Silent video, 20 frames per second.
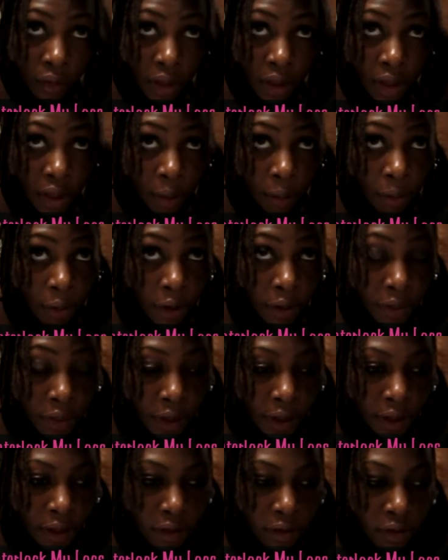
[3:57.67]
and I brought
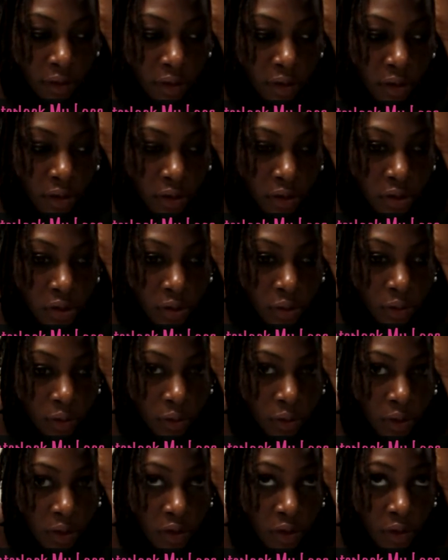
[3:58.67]
that, you know, the
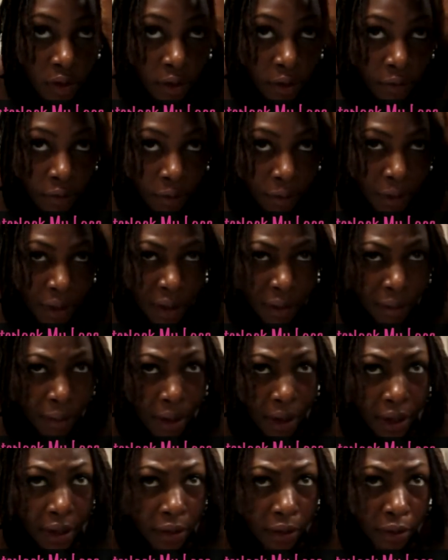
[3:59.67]
tool that you get from like
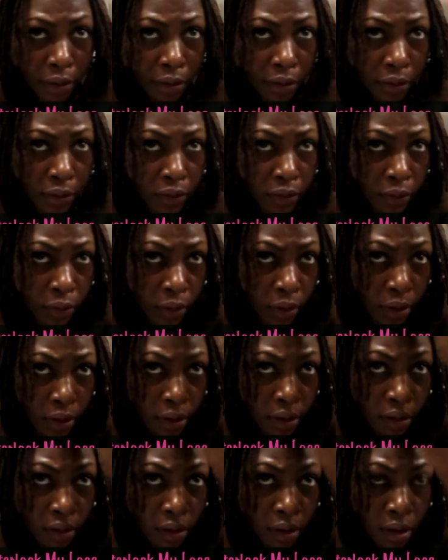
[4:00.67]
Michaels
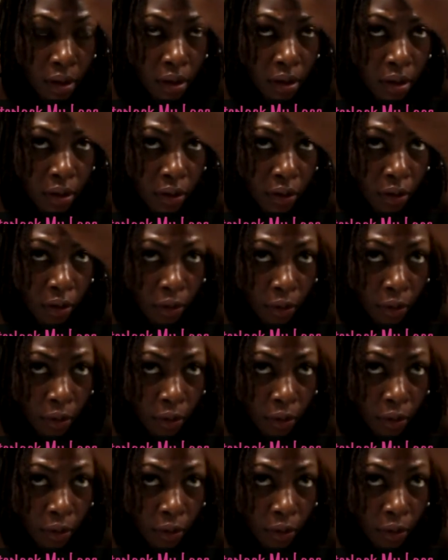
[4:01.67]
or the